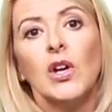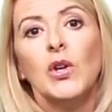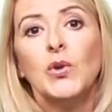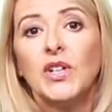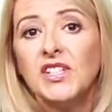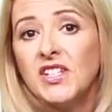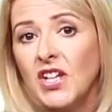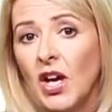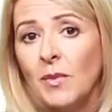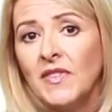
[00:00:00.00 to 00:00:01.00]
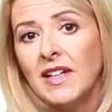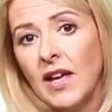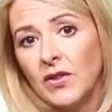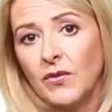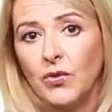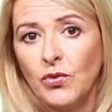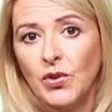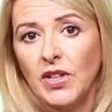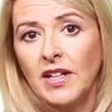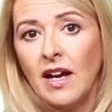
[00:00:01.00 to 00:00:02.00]
You can determine the length of the
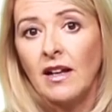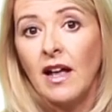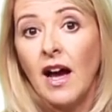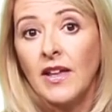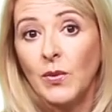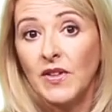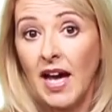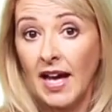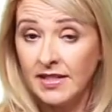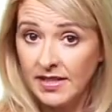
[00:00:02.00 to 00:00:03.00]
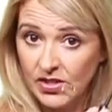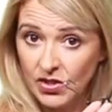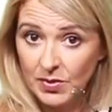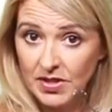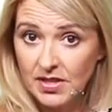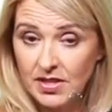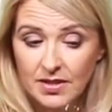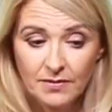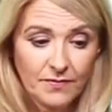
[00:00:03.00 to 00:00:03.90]
root canal either with a hand instrument